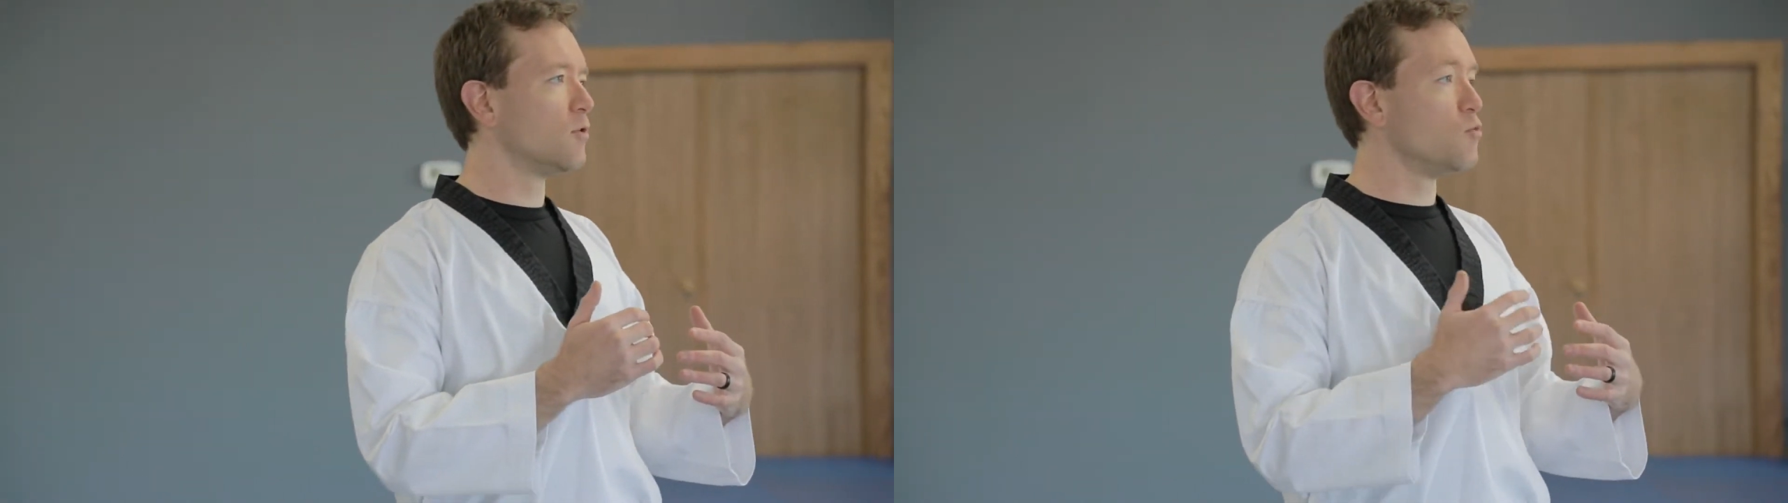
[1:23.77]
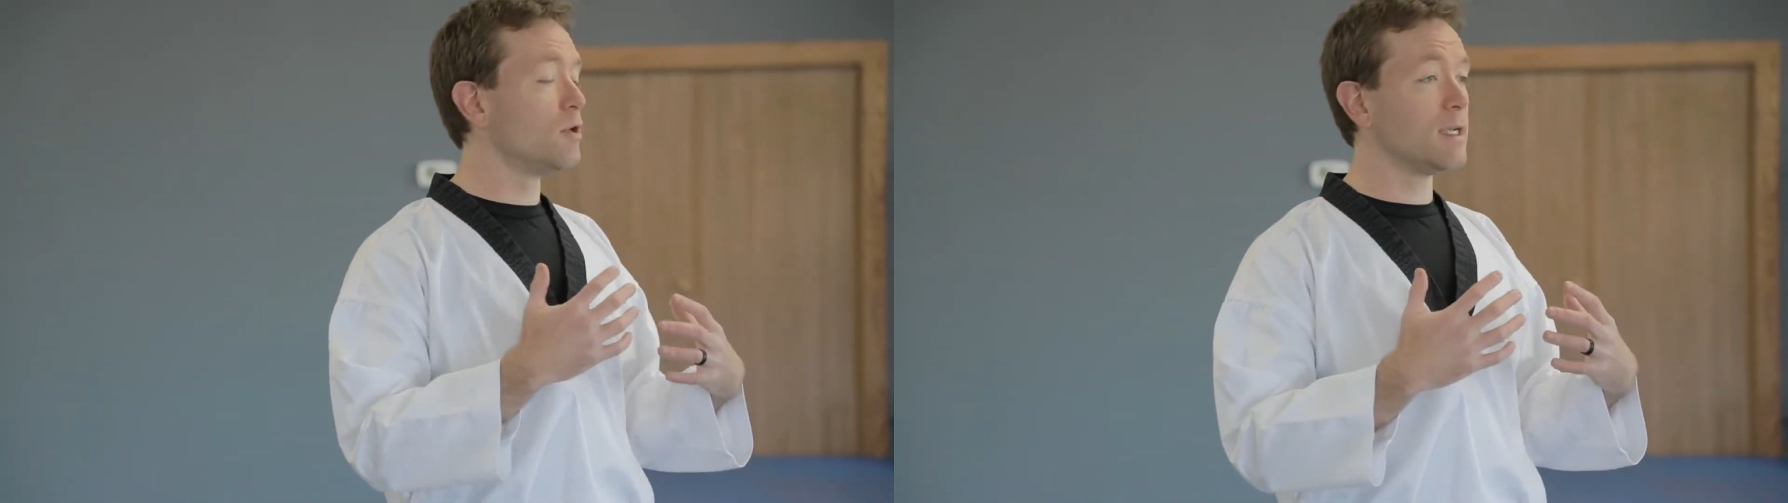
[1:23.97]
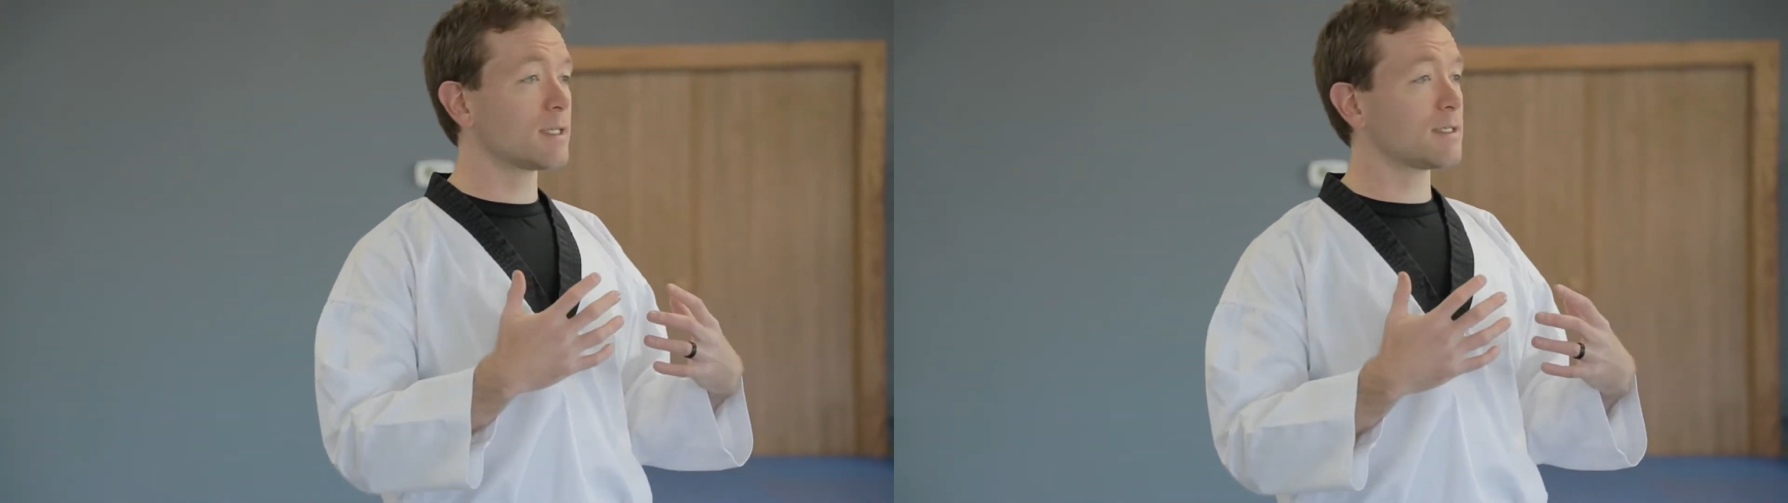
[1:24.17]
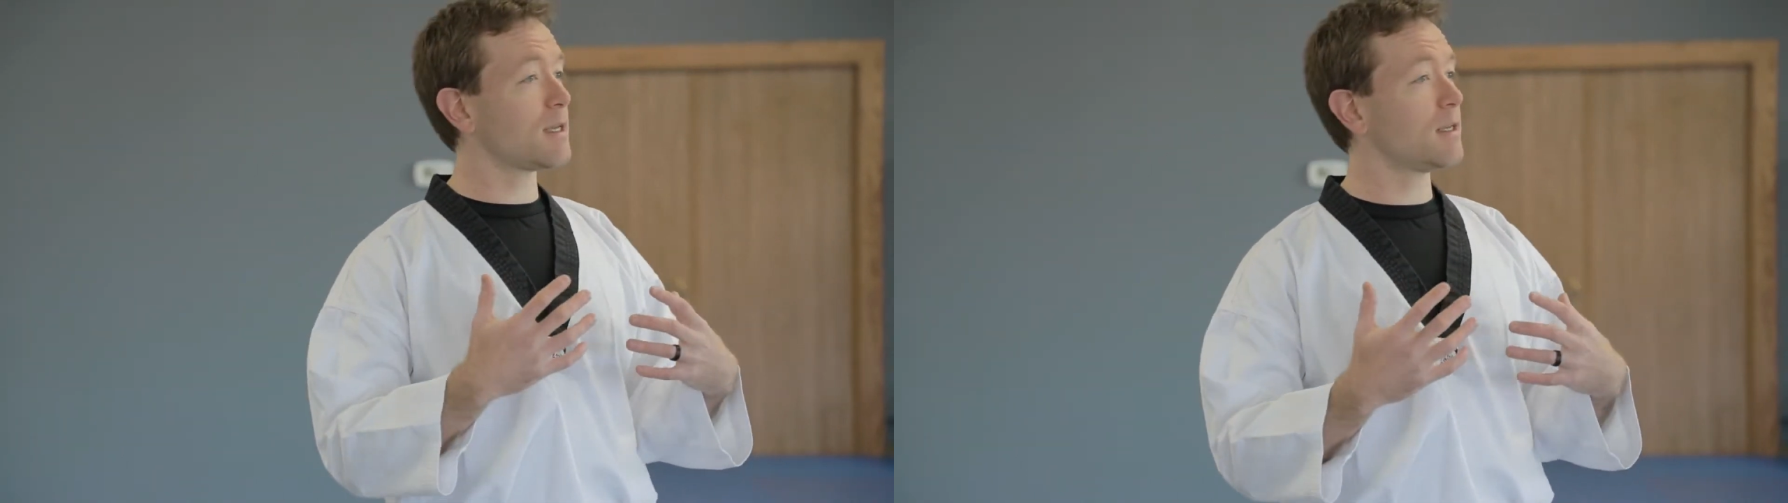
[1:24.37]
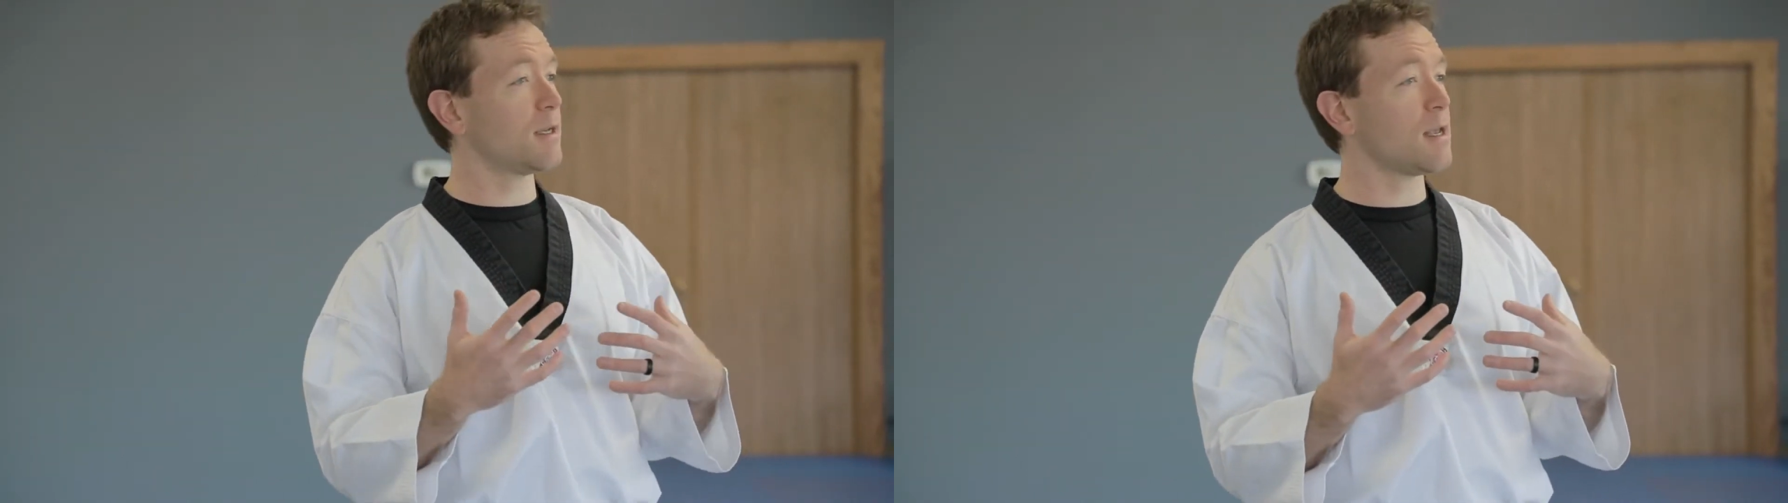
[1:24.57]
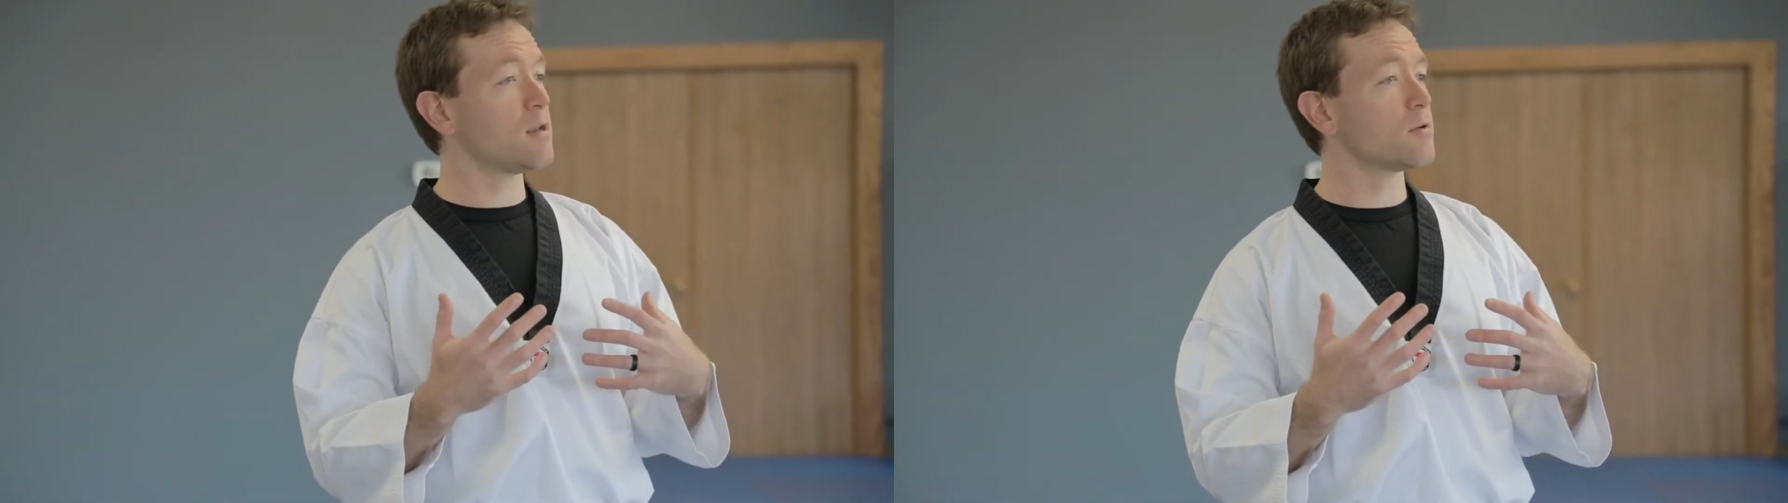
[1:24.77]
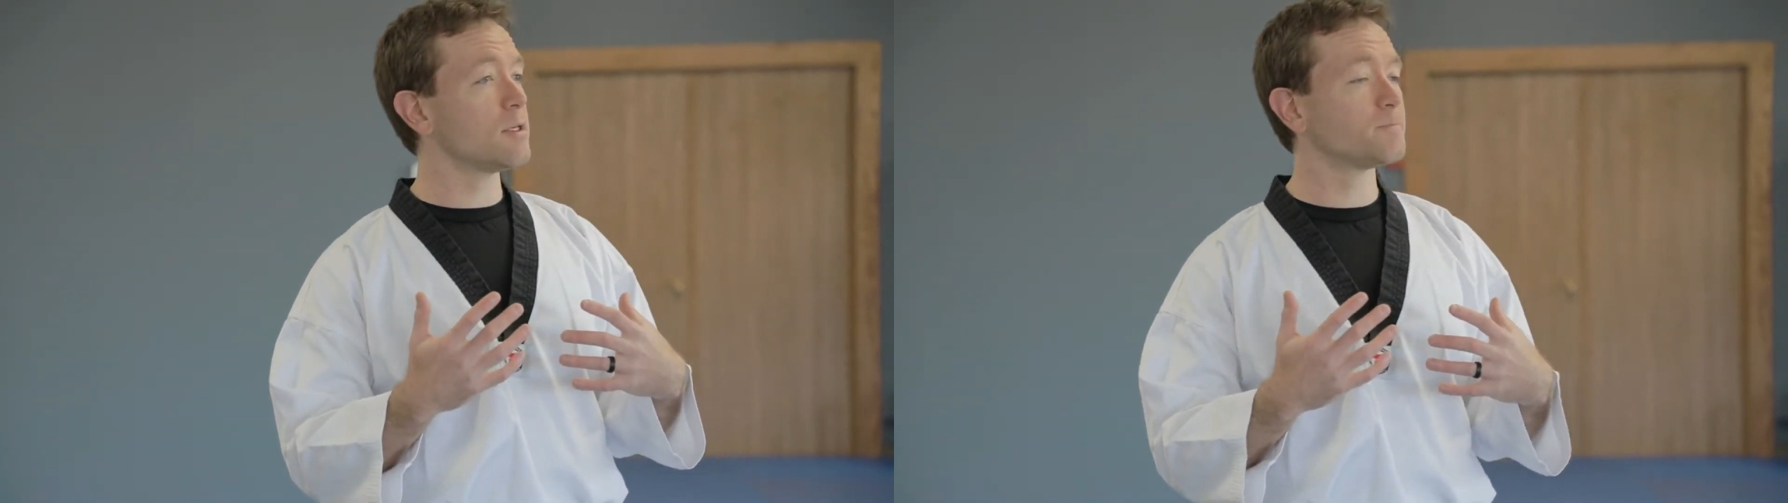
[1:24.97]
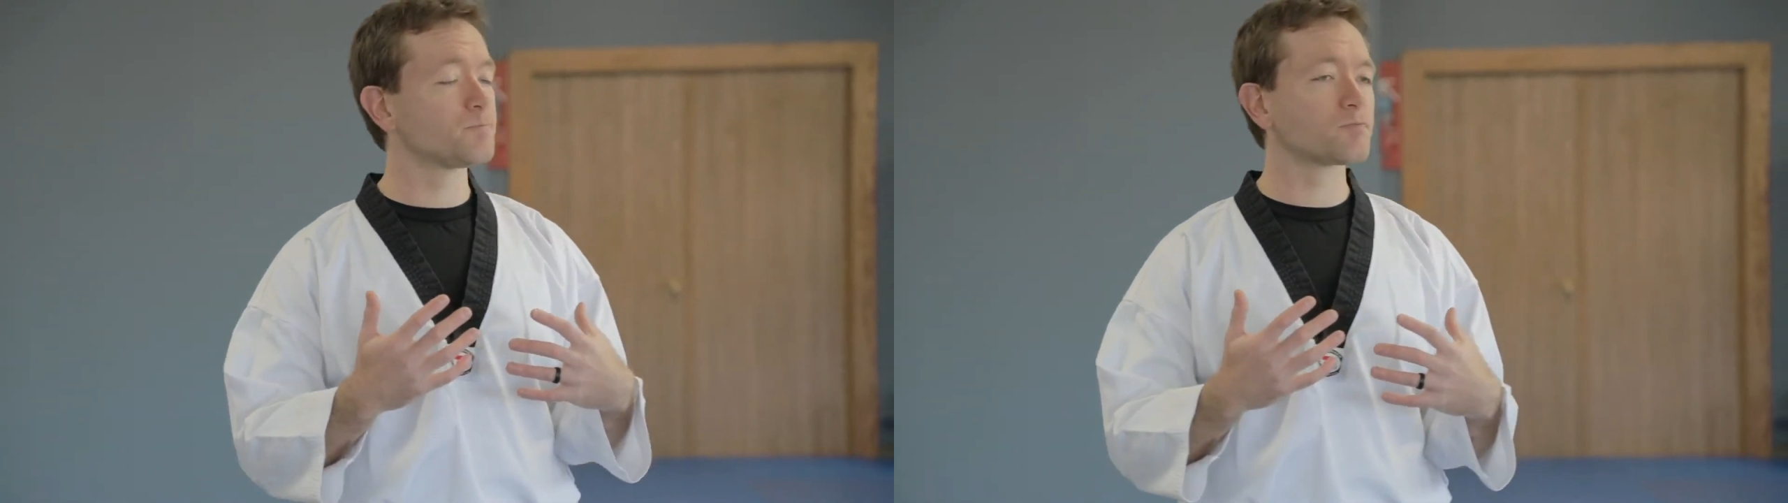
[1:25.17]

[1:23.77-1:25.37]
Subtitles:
really excited and angry